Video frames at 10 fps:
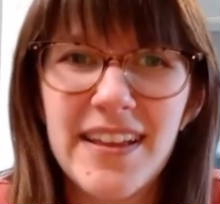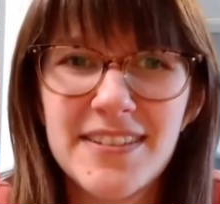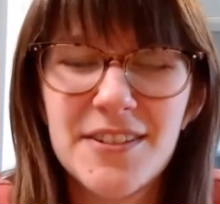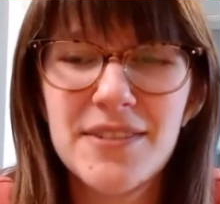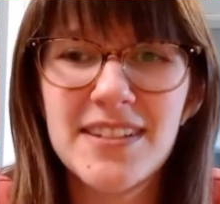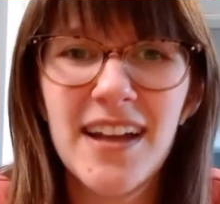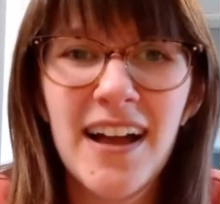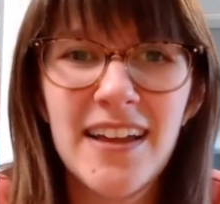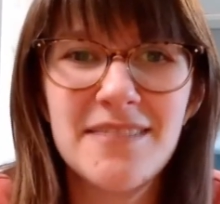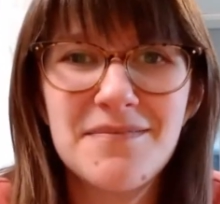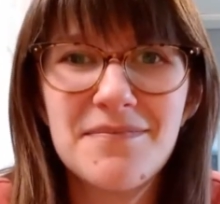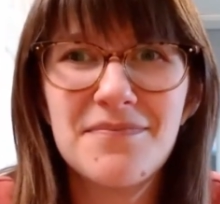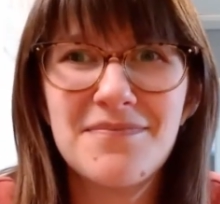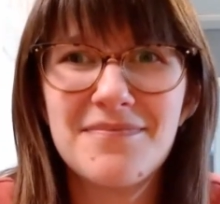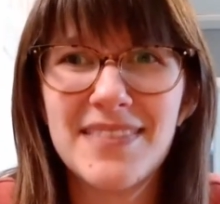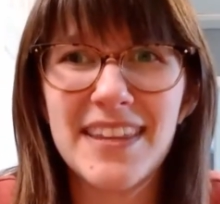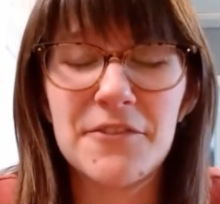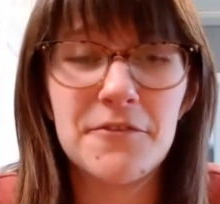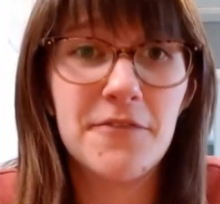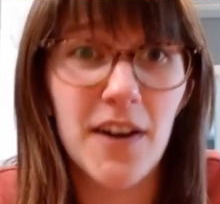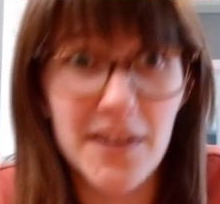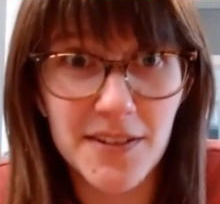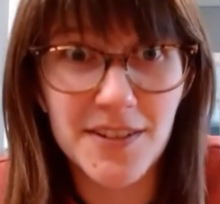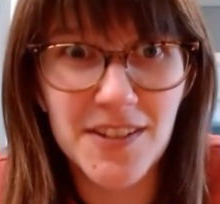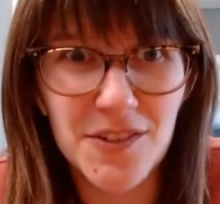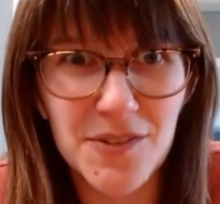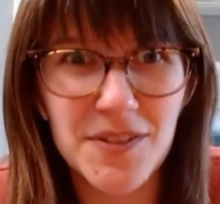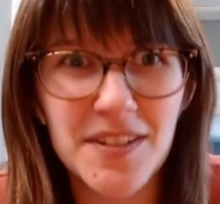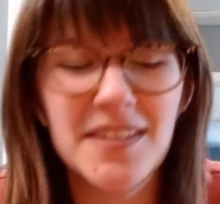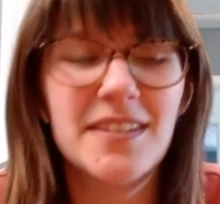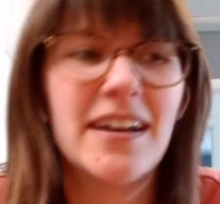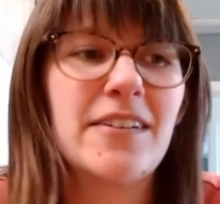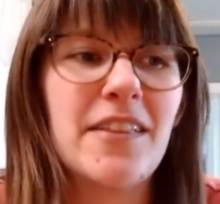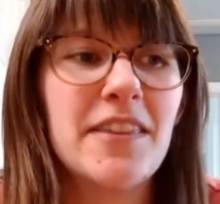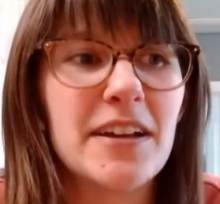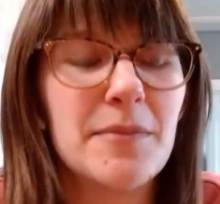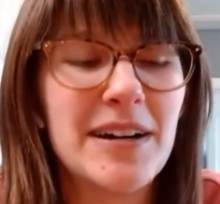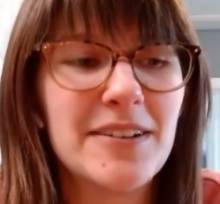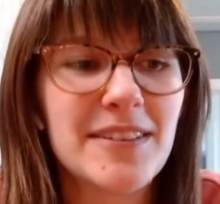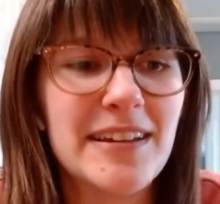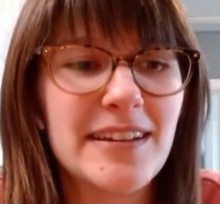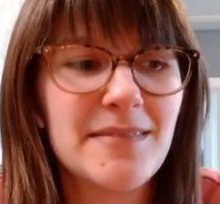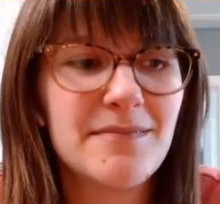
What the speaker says: So it's not like fun to do, to sit down and think about like,